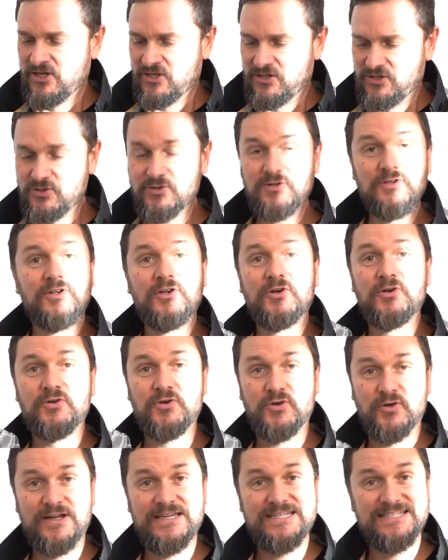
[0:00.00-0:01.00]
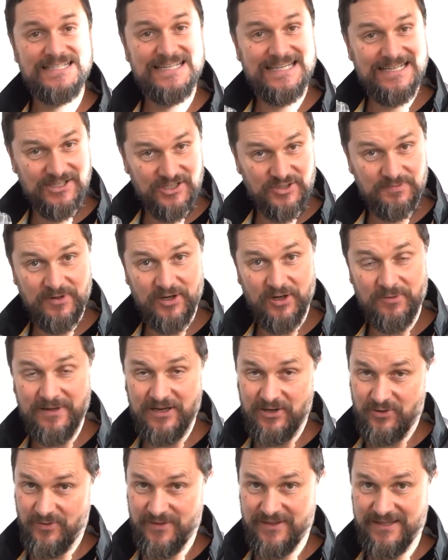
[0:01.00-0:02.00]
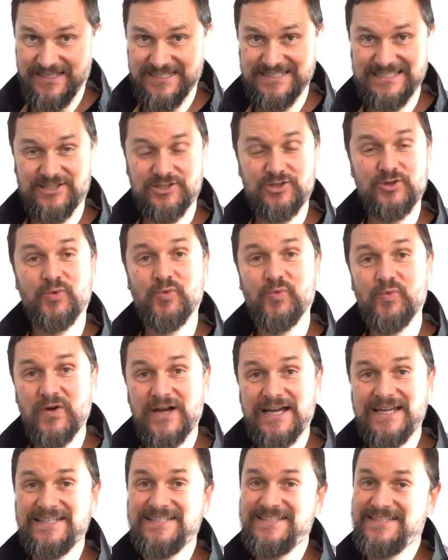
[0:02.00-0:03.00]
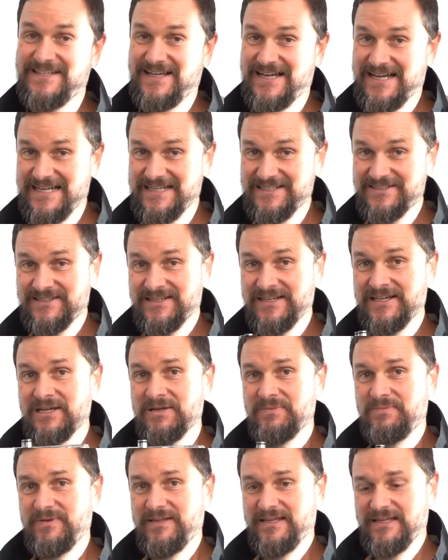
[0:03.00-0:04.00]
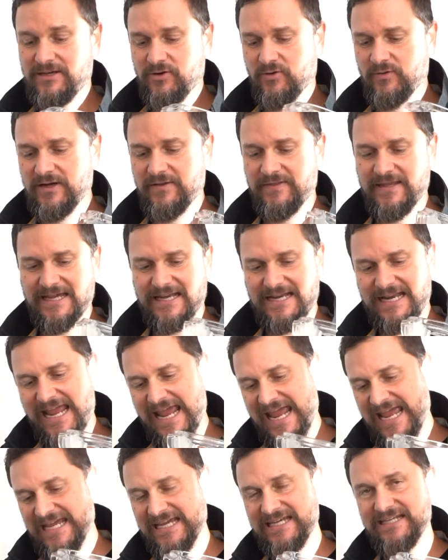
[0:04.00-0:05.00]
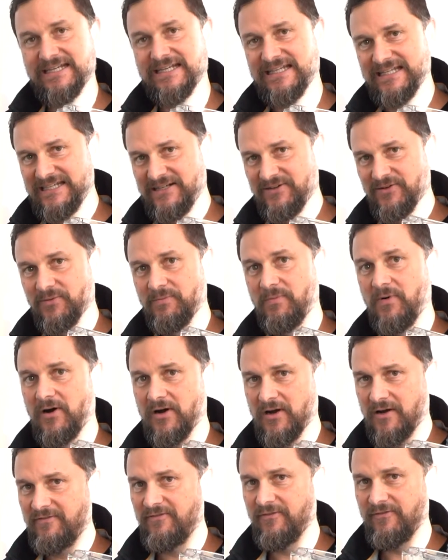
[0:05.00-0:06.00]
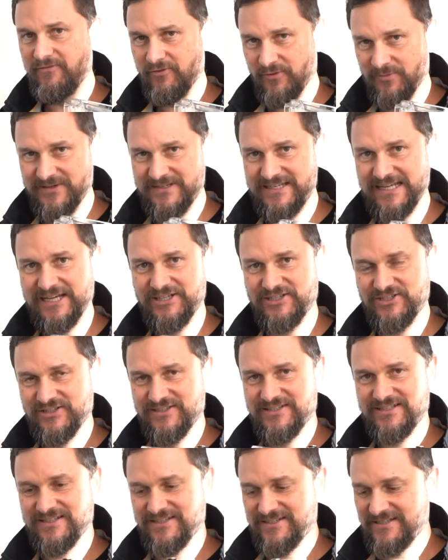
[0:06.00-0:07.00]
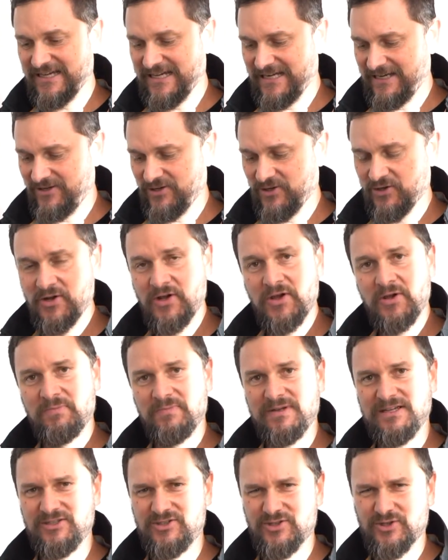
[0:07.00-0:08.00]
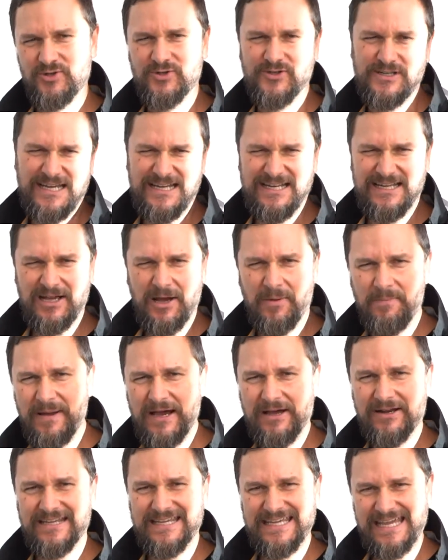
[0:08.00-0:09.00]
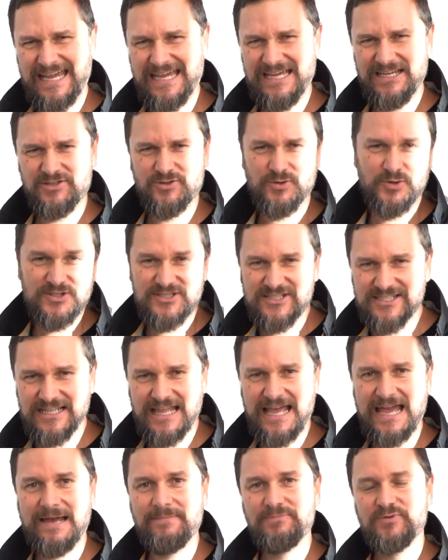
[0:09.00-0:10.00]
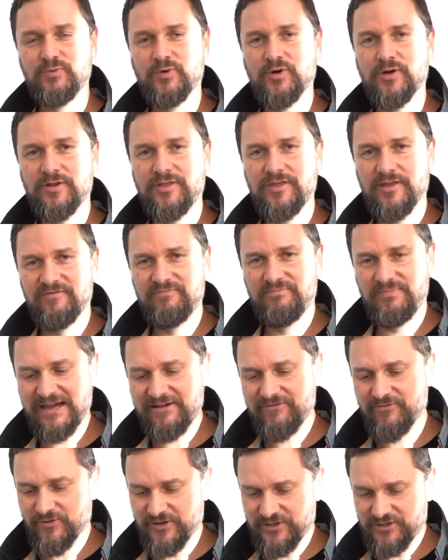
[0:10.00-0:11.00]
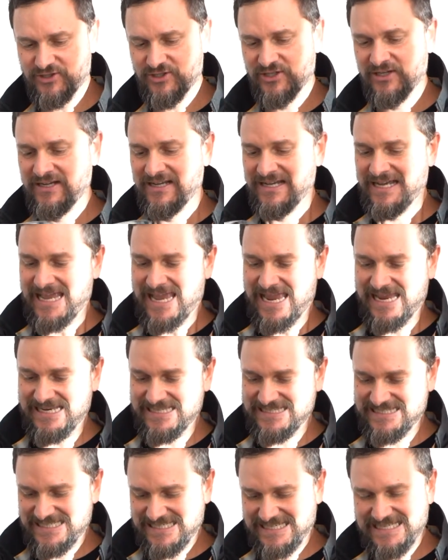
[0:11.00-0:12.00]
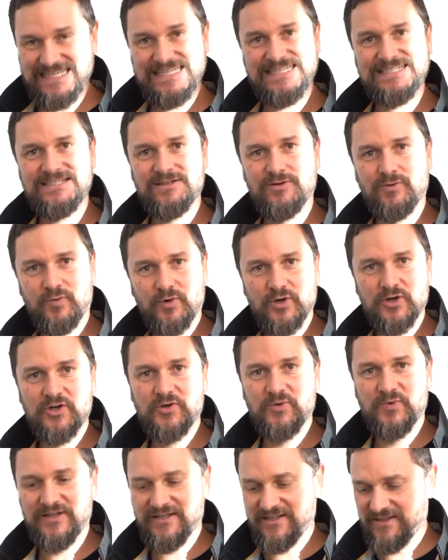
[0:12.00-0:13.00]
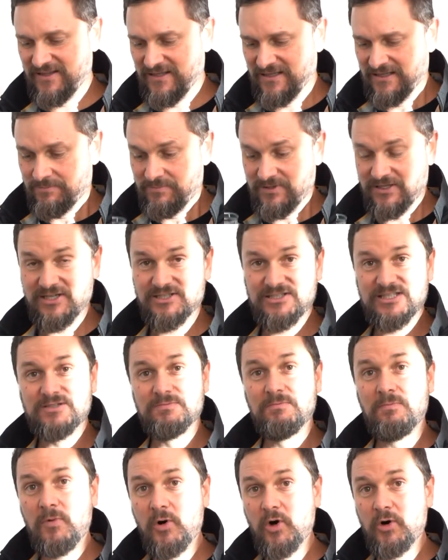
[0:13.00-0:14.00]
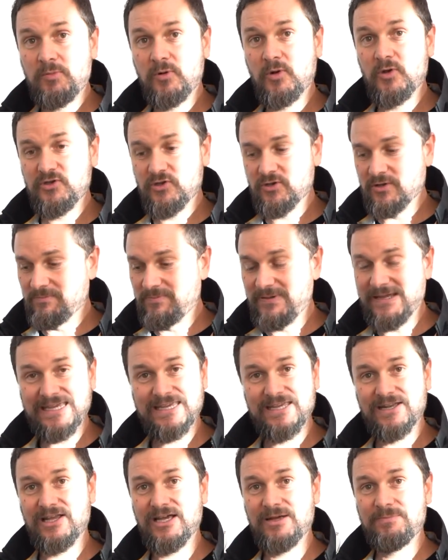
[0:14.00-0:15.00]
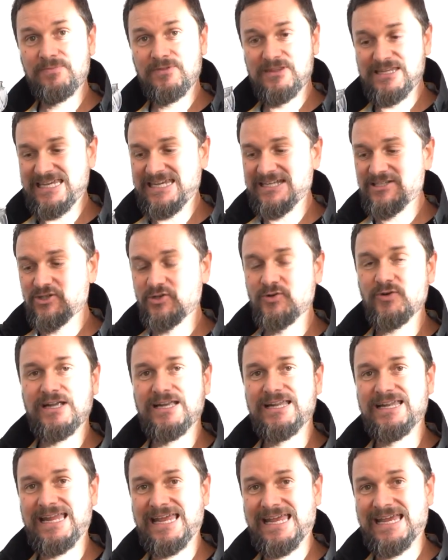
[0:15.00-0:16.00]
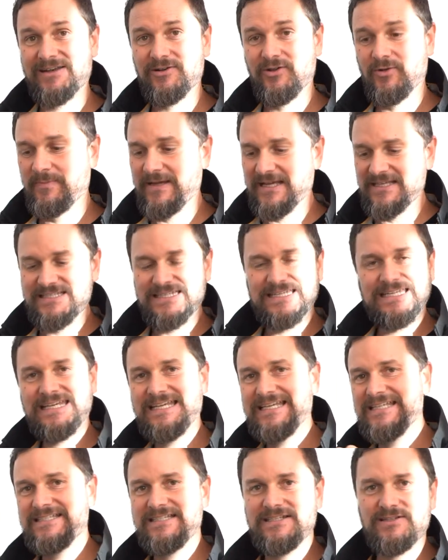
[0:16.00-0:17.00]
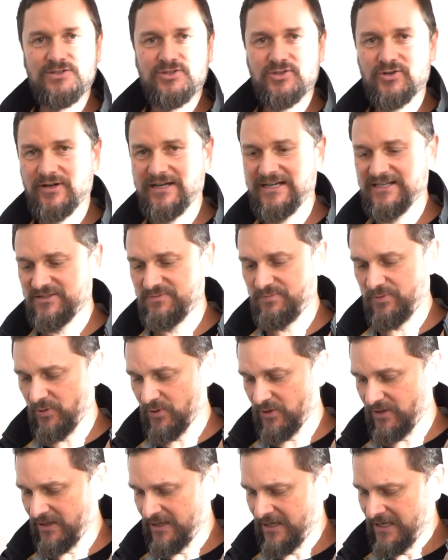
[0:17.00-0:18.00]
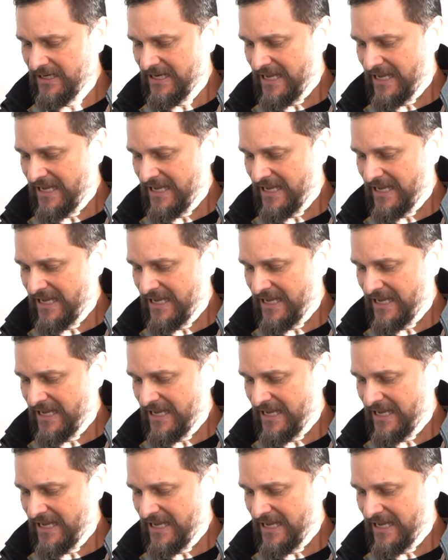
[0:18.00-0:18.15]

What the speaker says: You can go crazy and experimental with this. It's the right size. Being around that 8-liter mark for fermentations inside here means you're creating about a case or a slab's worth of beverage. And it's easy to work with because it's mobile. You can pick it up. The integrated handle makes it easy to transport.